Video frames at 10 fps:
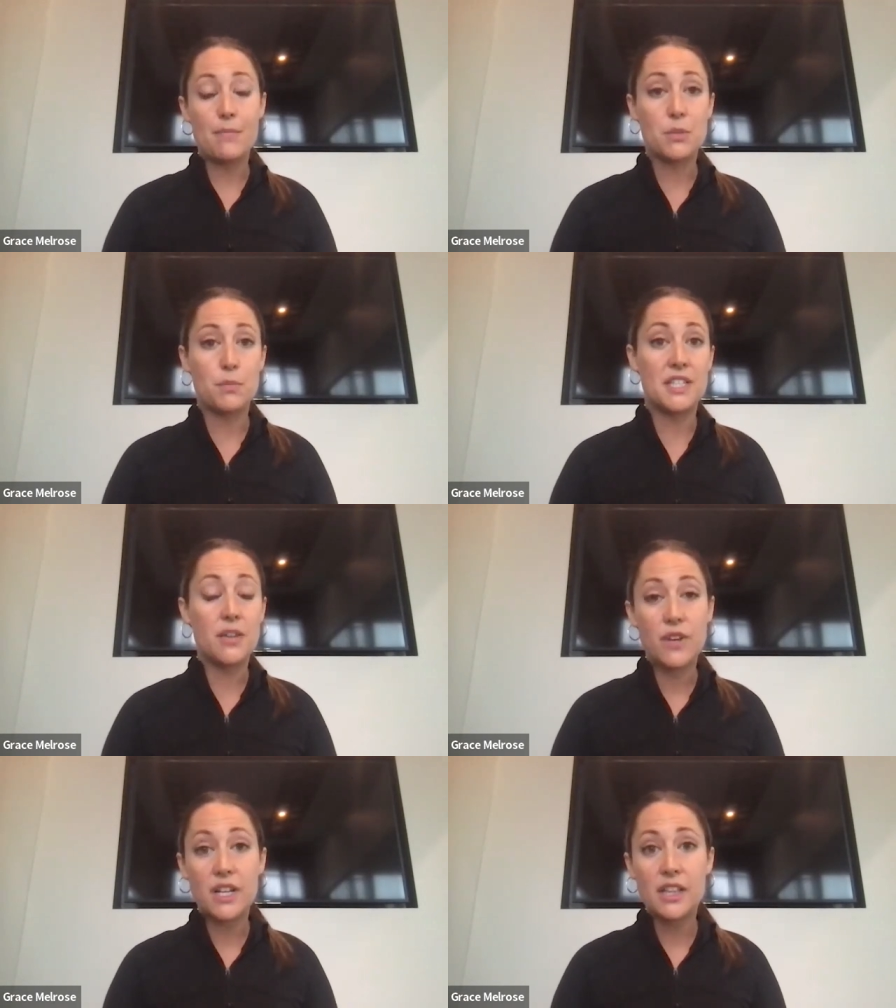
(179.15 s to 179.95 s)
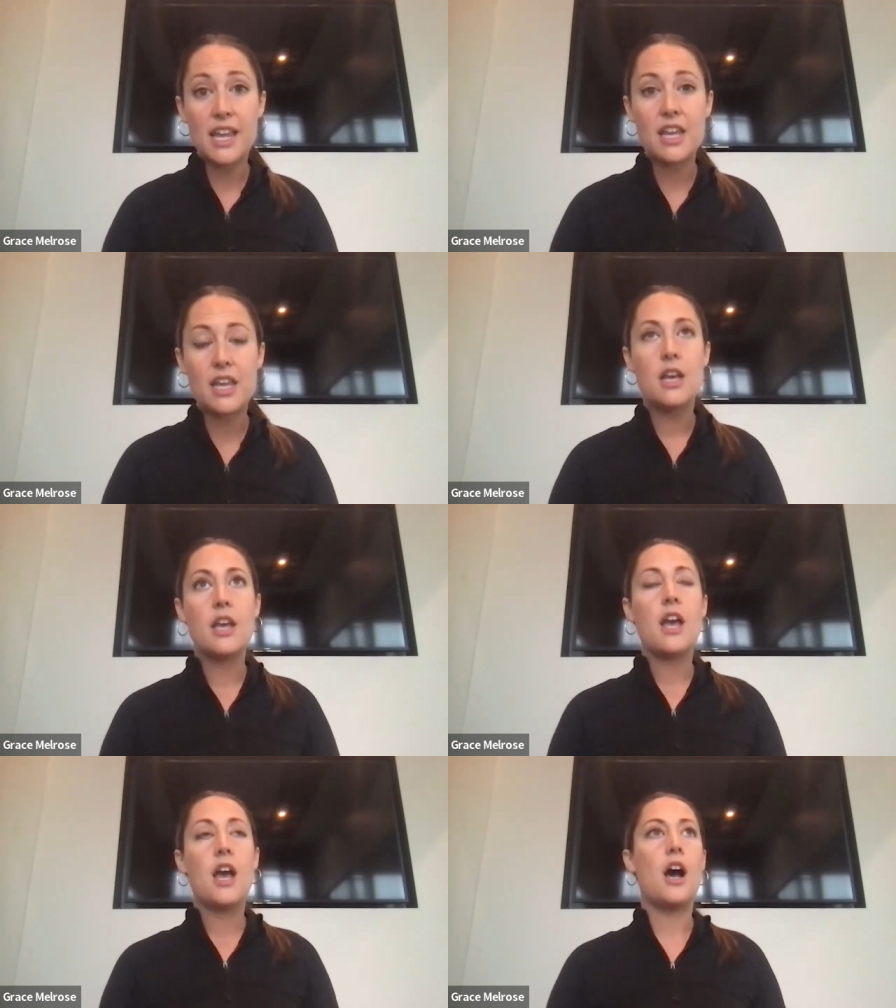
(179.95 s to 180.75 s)
specifically.
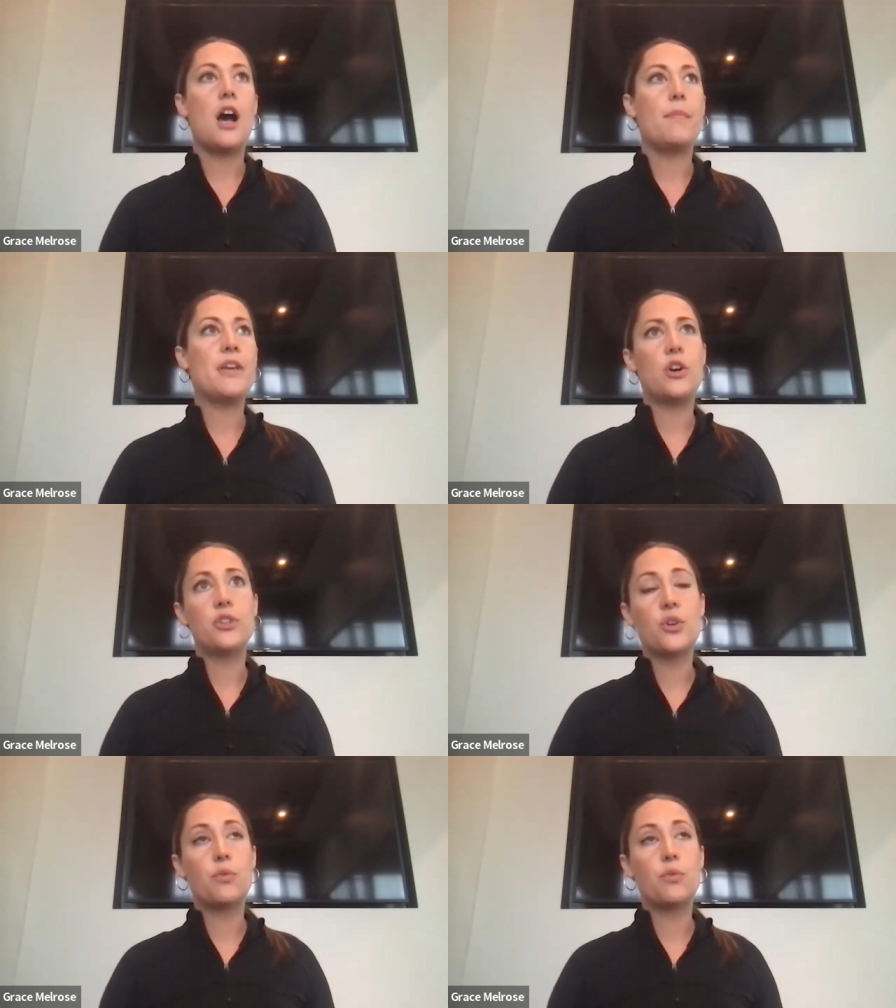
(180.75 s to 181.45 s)
Um, it also